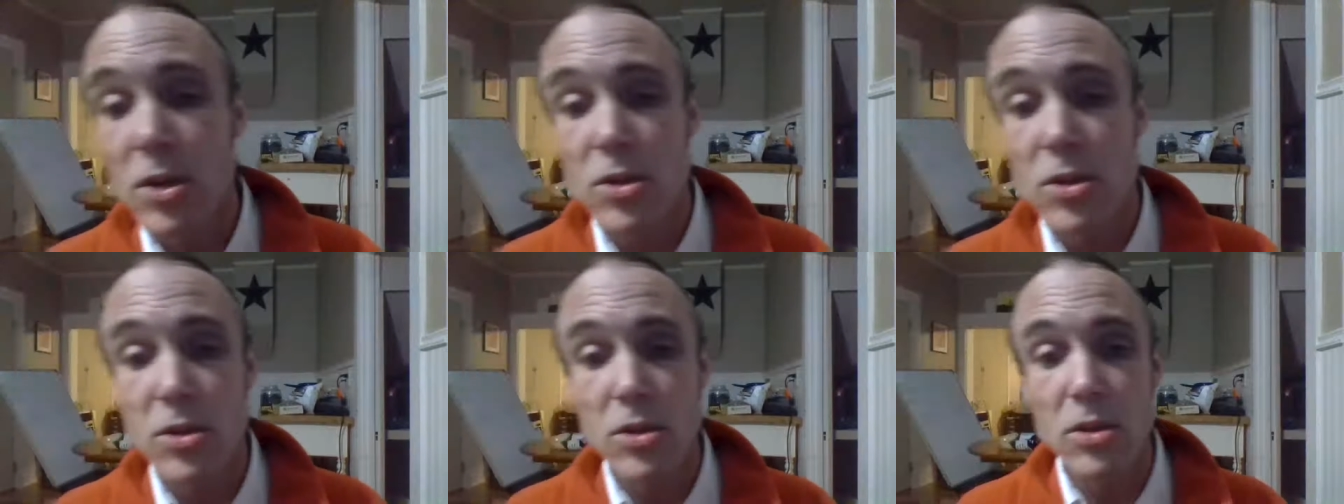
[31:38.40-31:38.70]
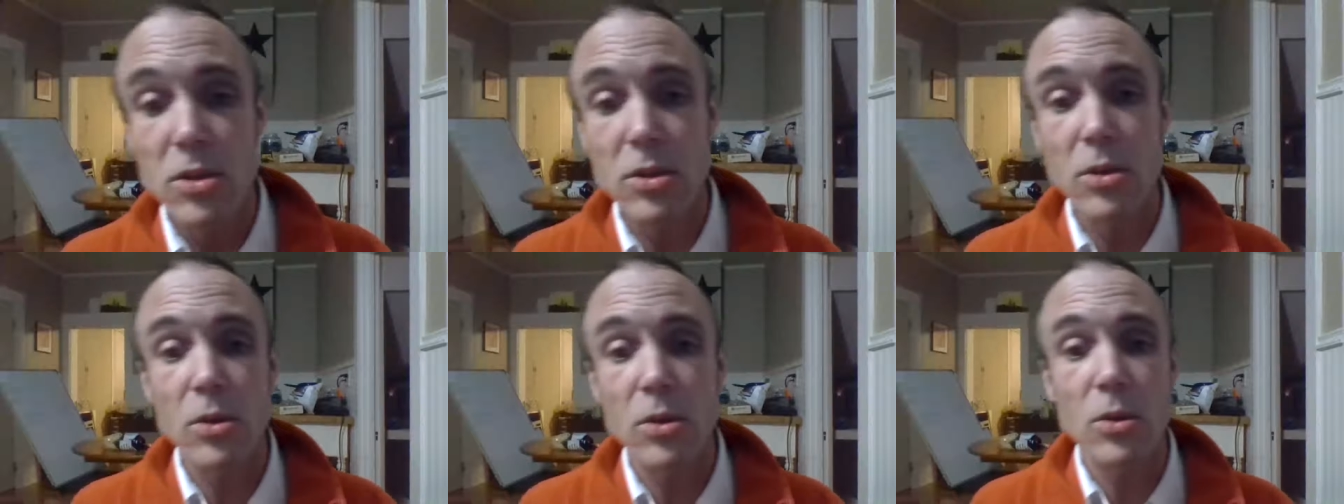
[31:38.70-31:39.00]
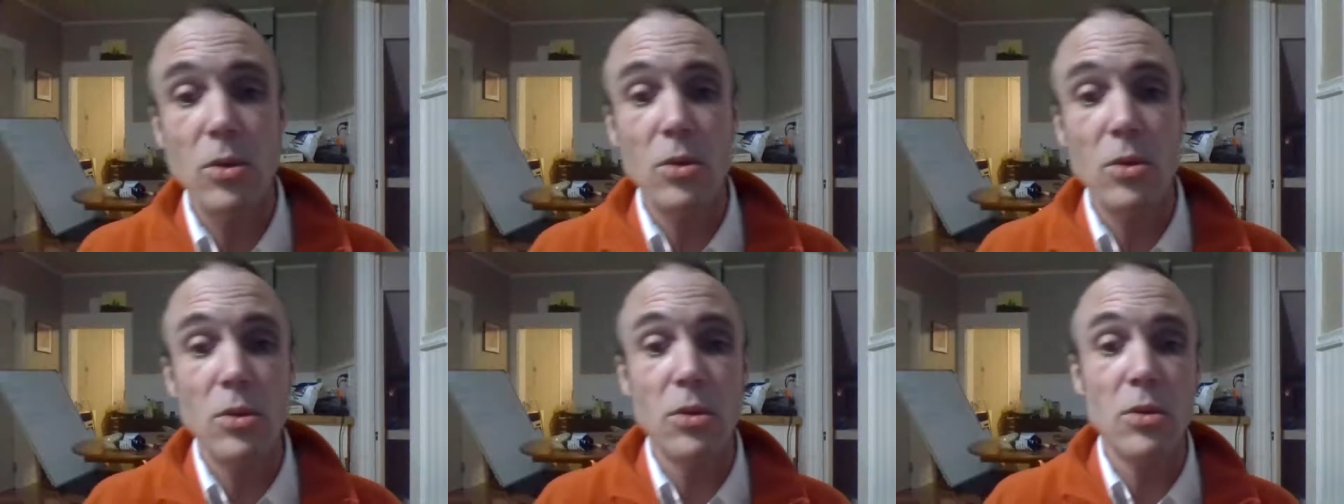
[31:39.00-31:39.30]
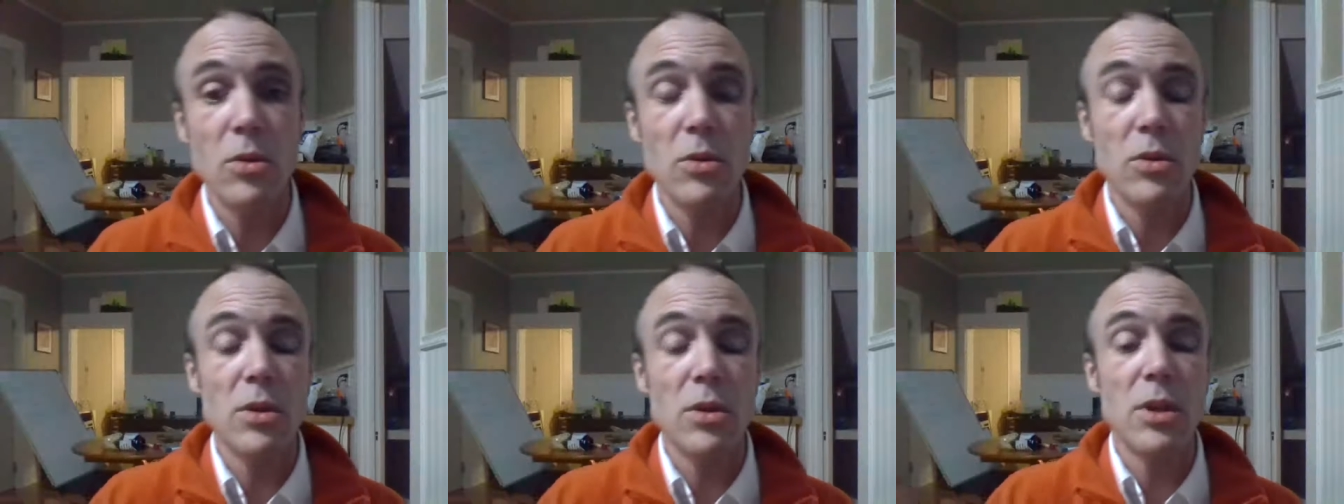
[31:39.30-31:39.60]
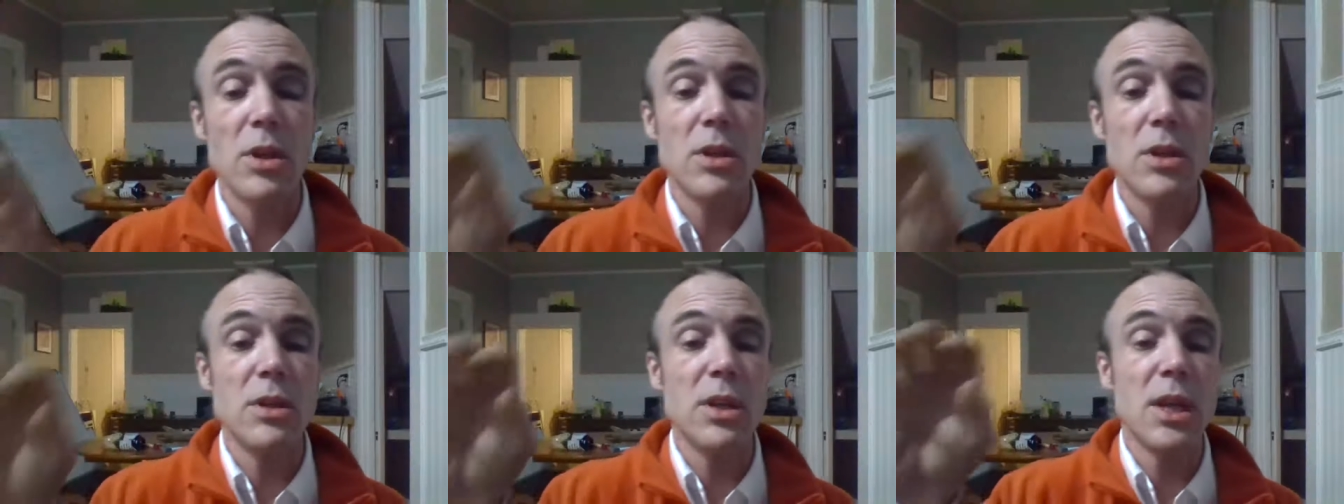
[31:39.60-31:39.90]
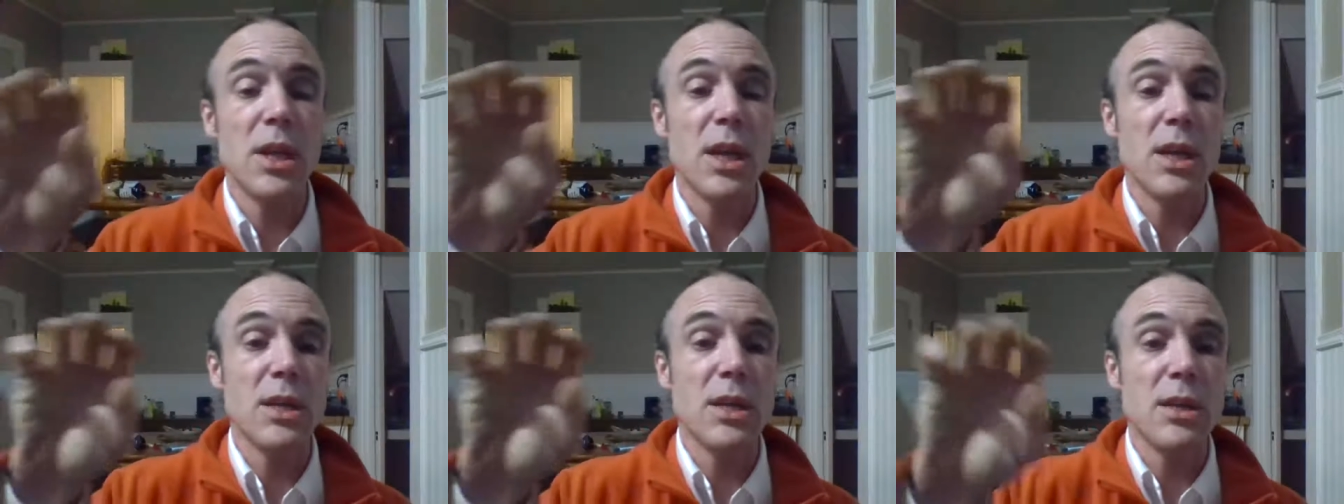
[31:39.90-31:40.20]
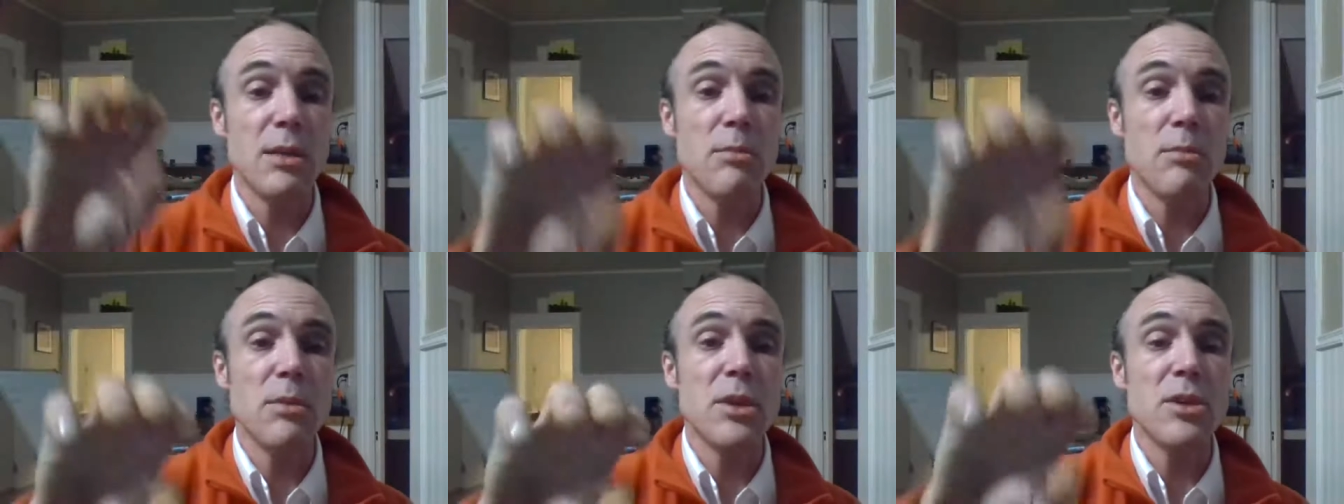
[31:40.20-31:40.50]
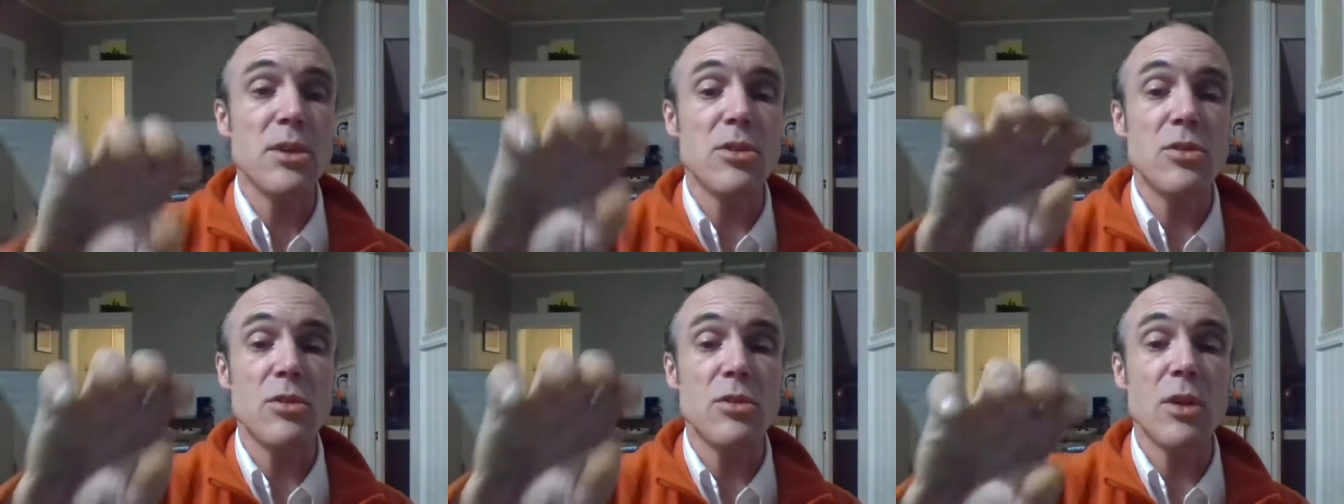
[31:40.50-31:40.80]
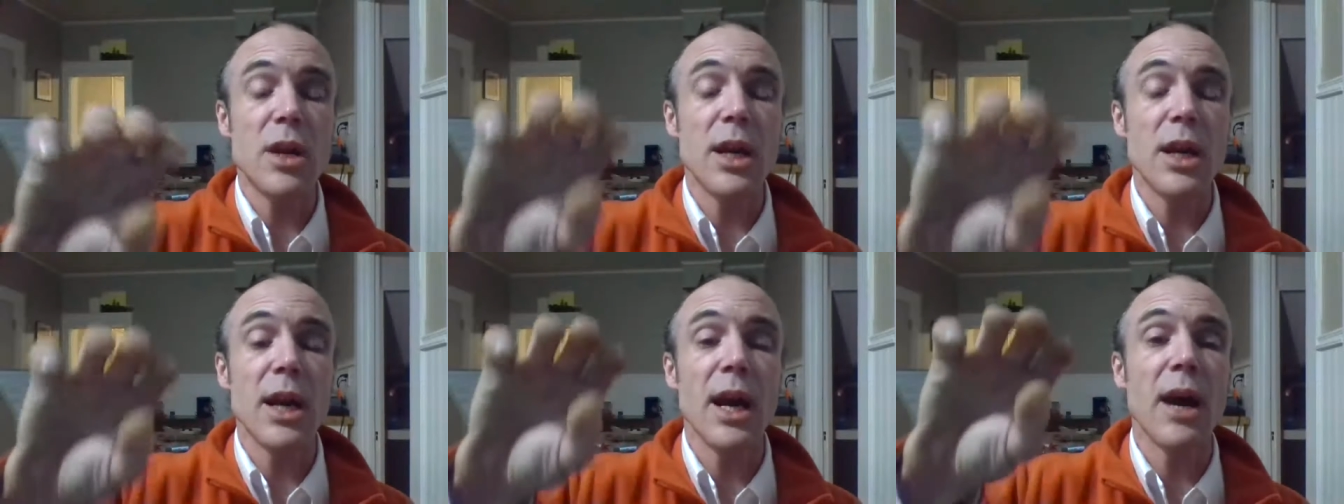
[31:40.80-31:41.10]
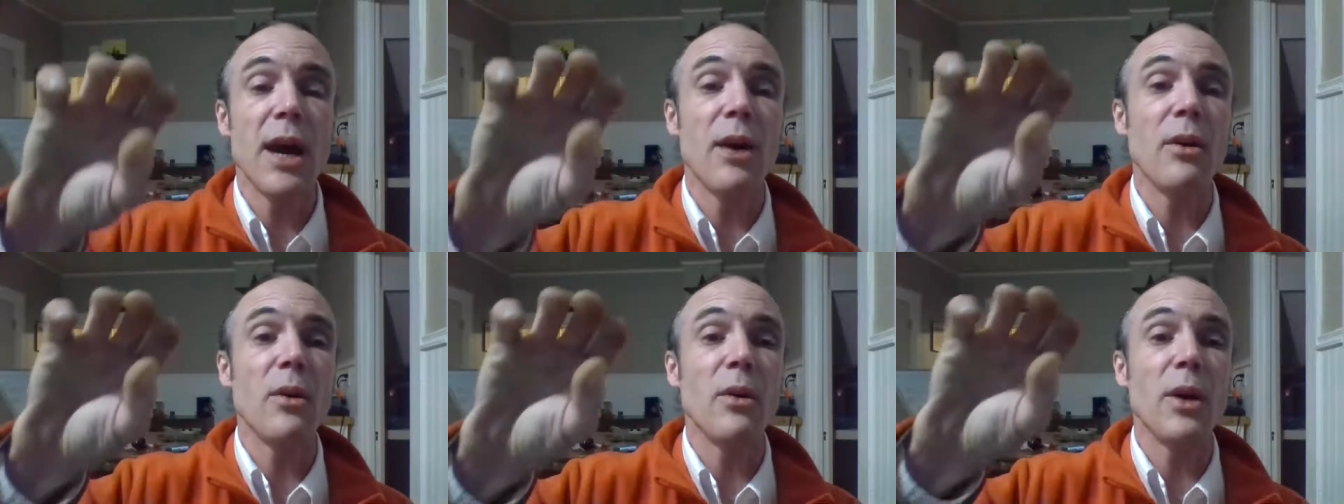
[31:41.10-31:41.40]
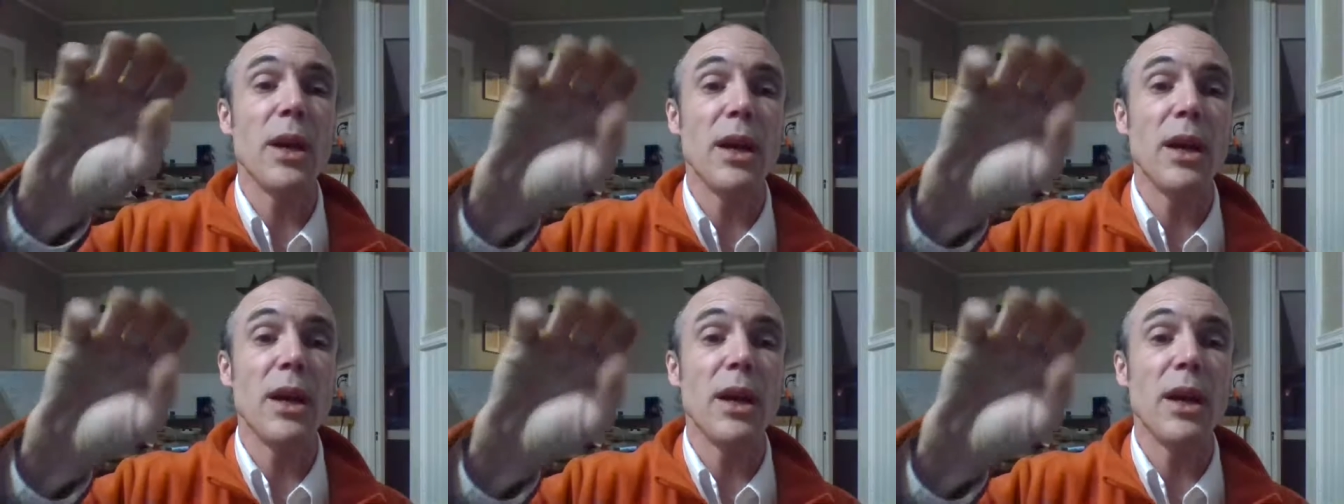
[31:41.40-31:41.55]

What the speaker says: to demonstrate how,